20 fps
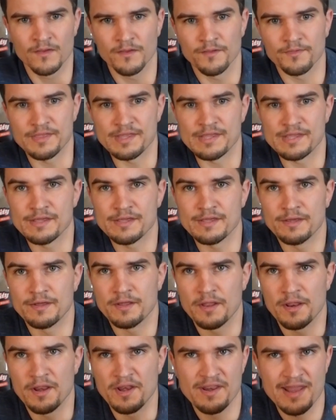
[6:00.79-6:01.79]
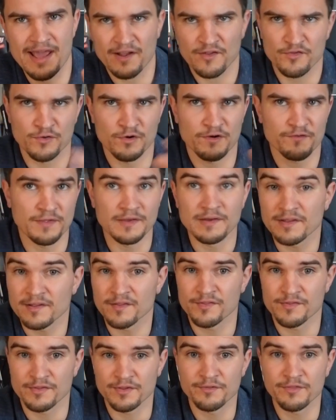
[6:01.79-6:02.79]
the next sort of thing to
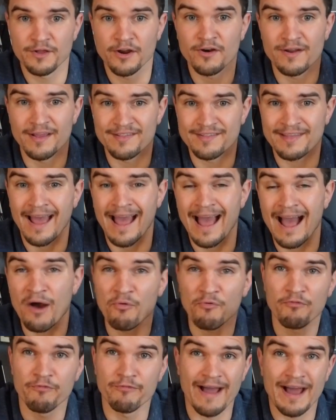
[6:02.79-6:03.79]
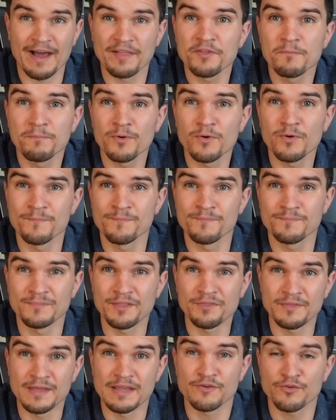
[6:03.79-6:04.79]
consider there is how valuable the
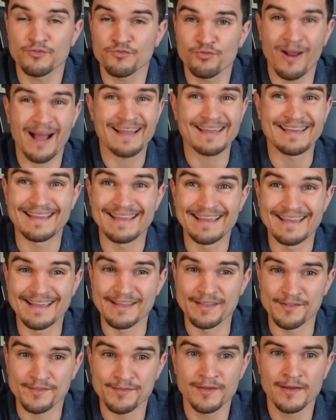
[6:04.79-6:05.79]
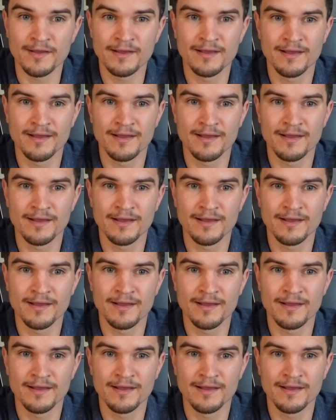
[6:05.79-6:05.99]
thing you're tracking is.